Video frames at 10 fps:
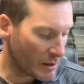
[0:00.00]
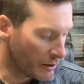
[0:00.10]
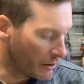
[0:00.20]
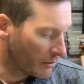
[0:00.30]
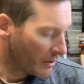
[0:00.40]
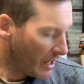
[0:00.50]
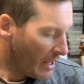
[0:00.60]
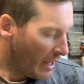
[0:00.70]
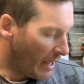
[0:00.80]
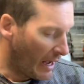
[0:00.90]
You know,
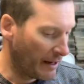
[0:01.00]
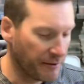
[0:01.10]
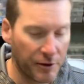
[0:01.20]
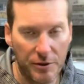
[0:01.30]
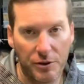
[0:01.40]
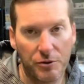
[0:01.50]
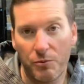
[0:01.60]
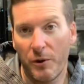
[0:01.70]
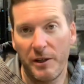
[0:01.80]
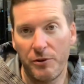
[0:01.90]
there are
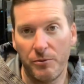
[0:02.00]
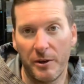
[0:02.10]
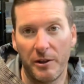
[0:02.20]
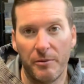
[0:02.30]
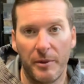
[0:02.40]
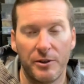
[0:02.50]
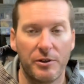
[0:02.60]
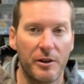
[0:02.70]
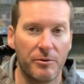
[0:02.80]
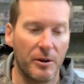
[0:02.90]
just way too many to
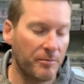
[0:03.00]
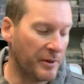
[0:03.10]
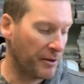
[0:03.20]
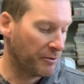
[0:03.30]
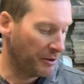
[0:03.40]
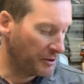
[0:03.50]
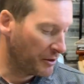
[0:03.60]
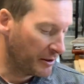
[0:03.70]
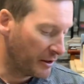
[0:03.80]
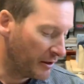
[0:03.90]
mention. I'm not really
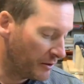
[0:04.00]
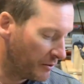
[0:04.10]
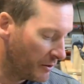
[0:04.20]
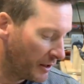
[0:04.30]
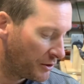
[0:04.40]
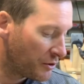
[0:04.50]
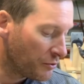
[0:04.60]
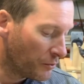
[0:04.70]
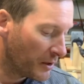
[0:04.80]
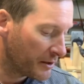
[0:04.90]
trying to get into it. I
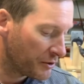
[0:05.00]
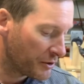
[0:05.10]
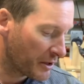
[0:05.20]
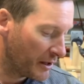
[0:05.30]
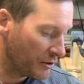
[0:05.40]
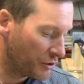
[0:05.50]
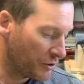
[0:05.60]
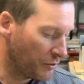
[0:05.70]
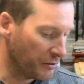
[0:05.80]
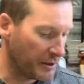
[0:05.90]
do want to just kind of
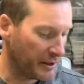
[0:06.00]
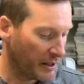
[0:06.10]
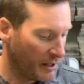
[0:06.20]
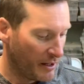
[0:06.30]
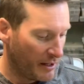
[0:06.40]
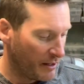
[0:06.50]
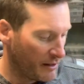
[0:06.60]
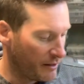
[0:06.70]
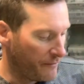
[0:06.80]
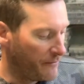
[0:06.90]
show like
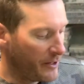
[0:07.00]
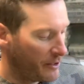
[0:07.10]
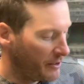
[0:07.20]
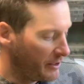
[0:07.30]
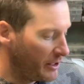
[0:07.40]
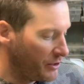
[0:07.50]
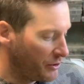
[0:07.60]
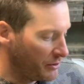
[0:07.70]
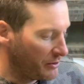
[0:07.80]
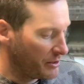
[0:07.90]
the
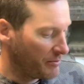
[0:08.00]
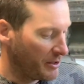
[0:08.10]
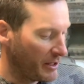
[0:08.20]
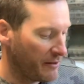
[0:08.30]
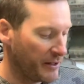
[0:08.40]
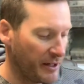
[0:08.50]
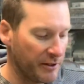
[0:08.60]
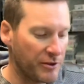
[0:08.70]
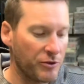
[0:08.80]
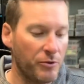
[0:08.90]
variations. I mean, I've
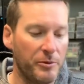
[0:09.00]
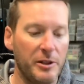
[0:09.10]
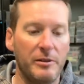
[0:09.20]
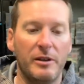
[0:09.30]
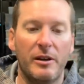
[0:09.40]
got so many